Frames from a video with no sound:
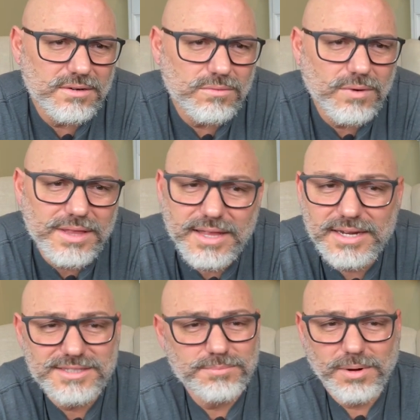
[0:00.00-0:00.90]
What
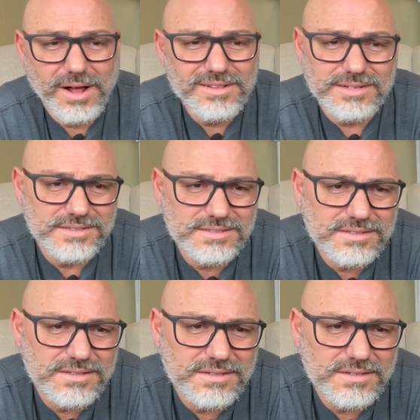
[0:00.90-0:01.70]
then is Apollos?